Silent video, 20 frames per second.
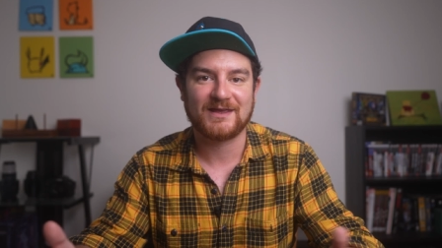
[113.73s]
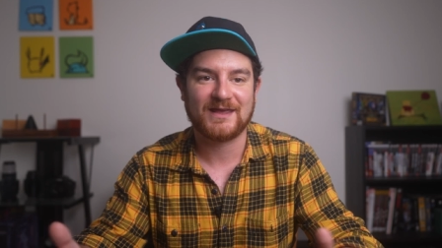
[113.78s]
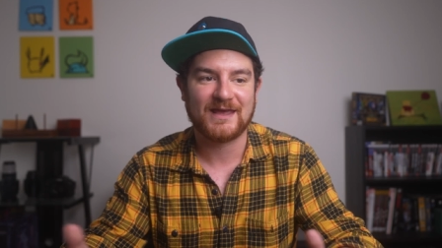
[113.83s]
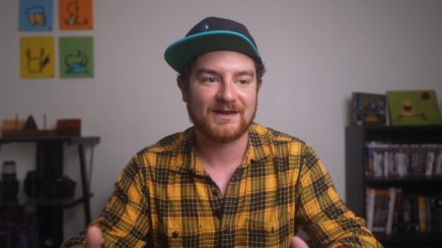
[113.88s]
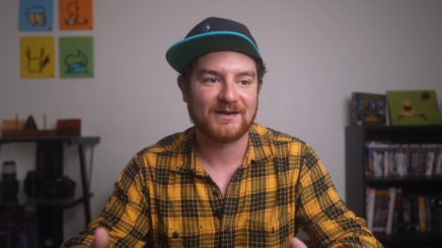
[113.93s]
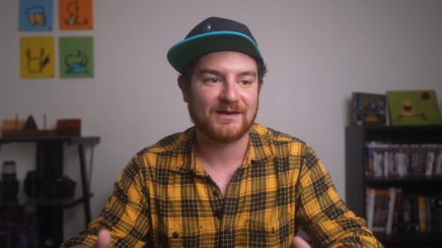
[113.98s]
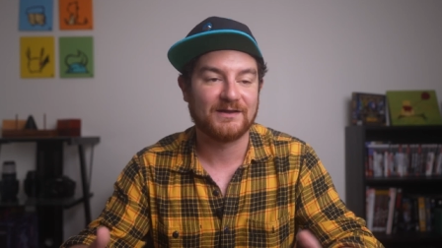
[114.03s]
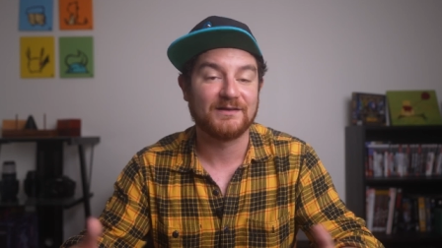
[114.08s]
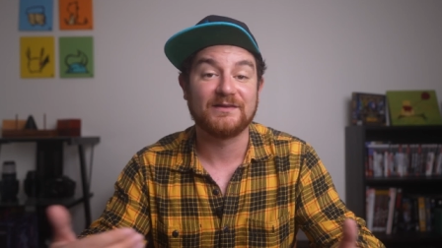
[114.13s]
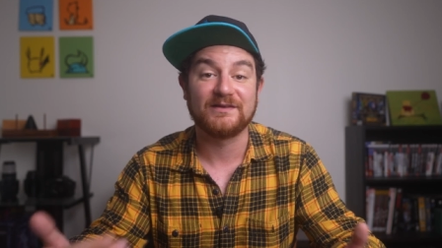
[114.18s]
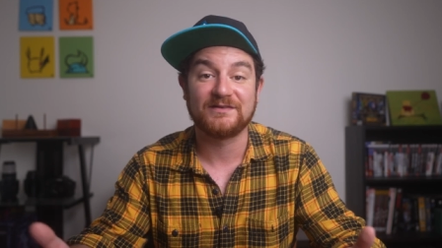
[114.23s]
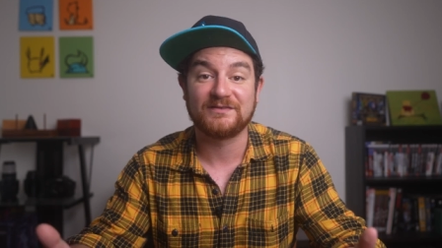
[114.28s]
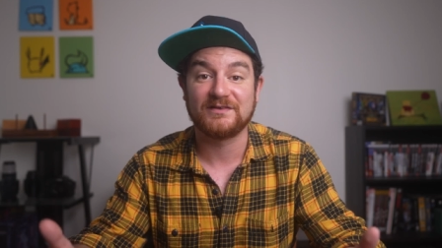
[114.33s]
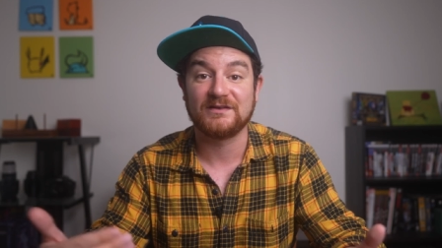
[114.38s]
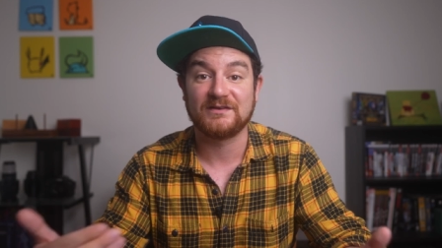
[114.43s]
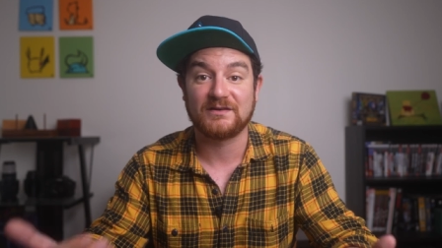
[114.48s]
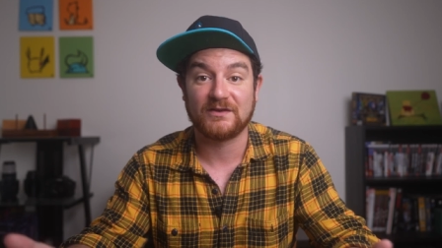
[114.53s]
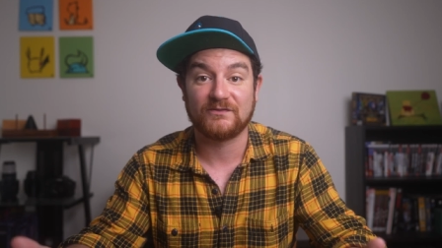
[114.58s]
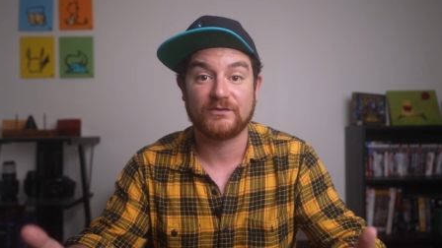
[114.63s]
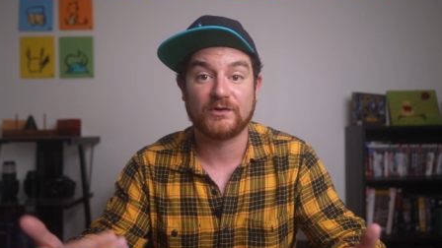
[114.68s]
can
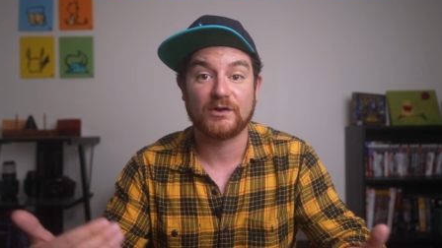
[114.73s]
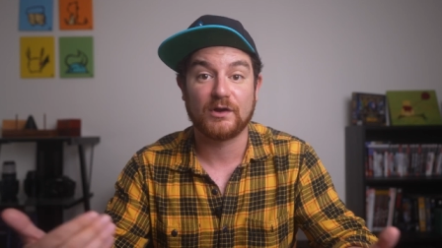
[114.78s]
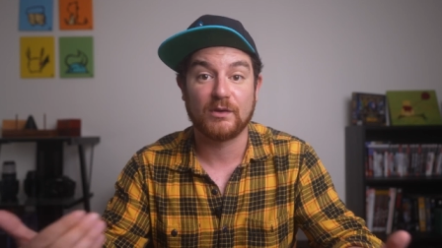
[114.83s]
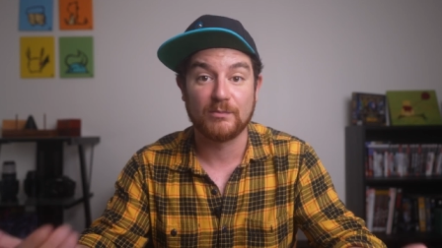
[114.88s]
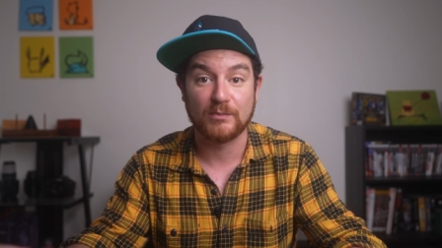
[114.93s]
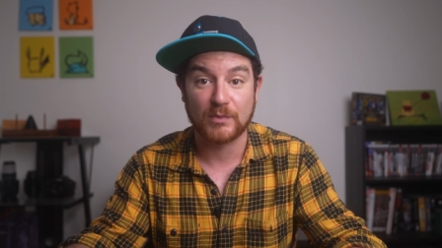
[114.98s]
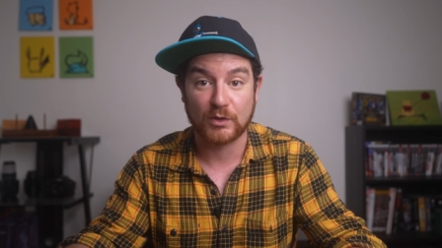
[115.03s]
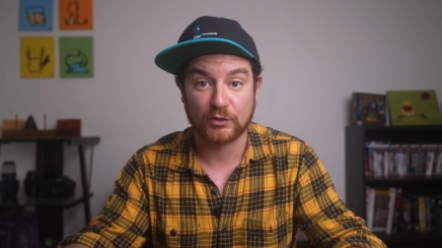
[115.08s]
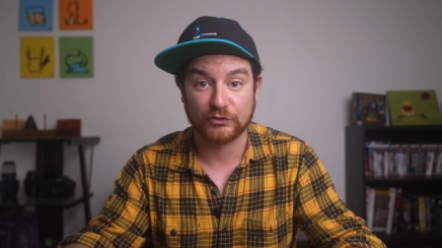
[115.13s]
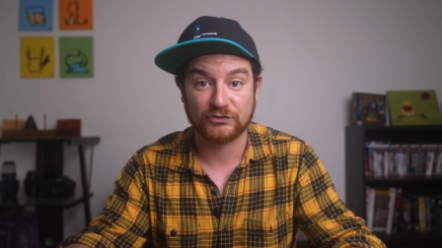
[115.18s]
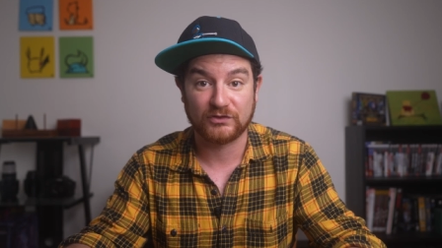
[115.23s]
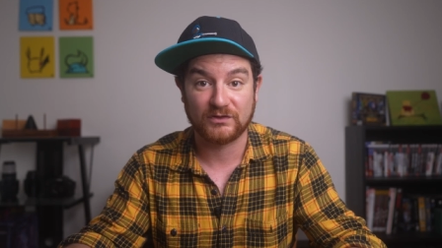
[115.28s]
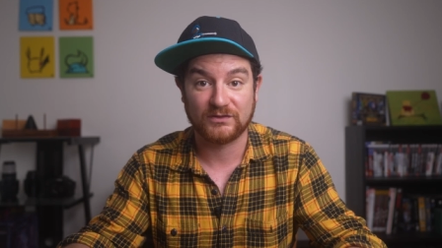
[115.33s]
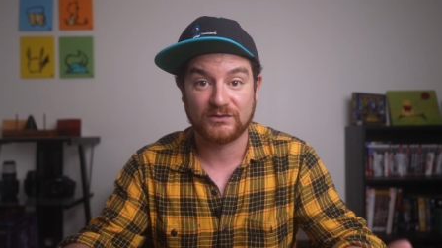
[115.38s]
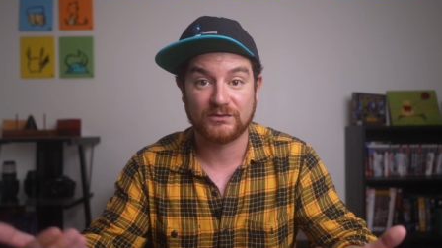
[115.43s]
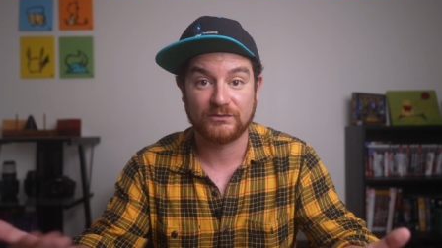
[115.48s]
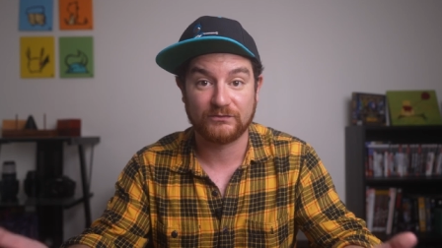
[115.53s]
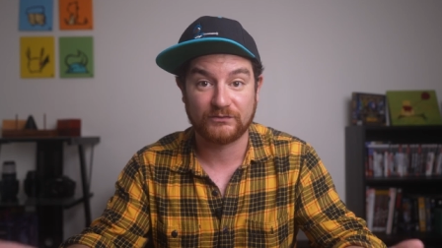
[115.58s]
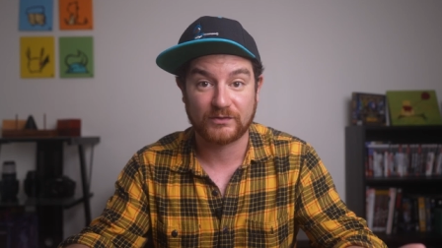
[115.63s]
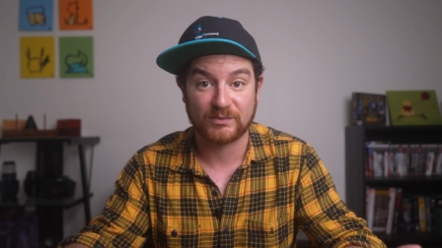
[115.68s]
elicit different
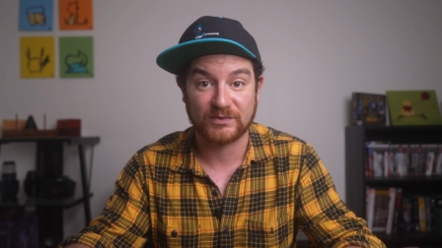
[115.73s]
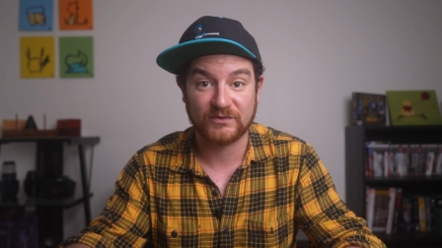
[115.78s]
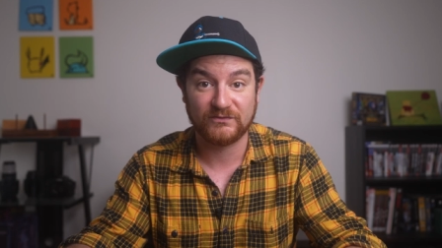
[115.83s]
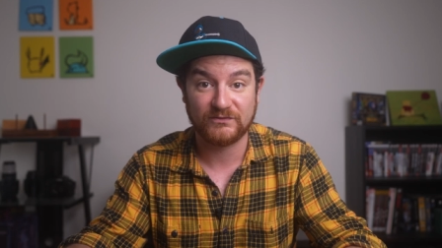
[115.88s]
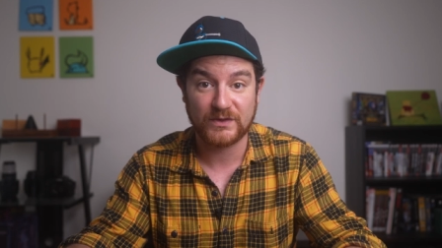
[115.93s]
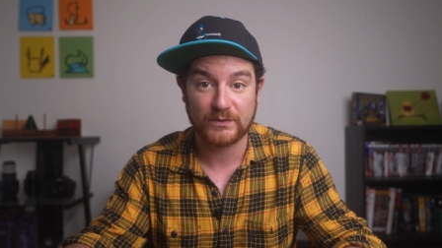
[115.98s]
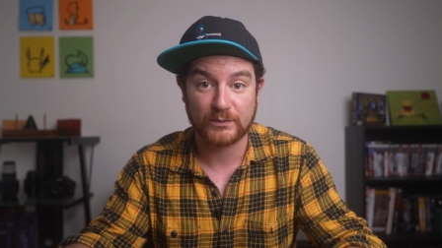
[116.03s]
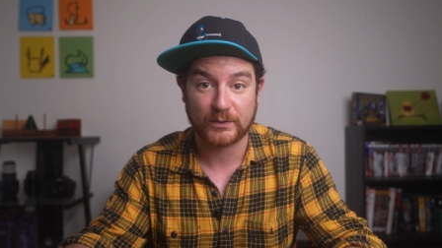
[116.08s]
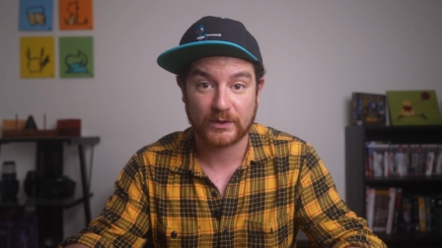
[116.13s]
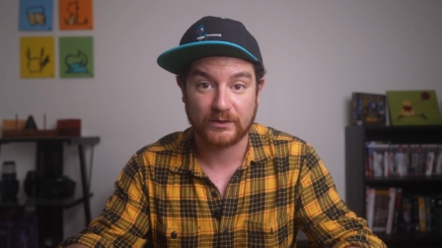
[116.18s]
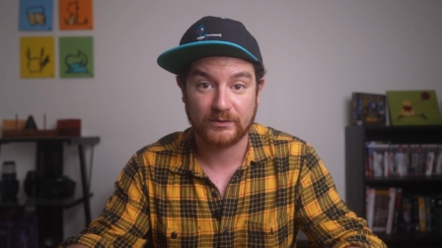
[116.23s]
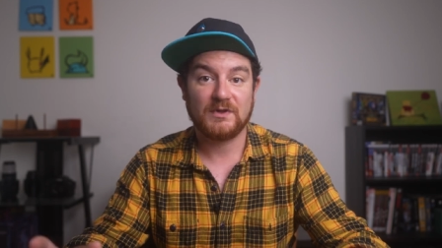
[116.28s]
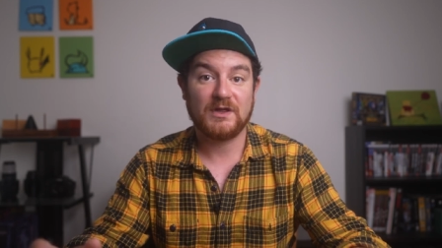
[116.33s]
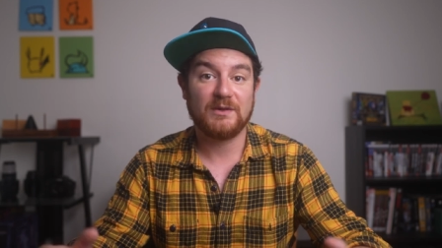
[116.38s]
emotions from the viewer.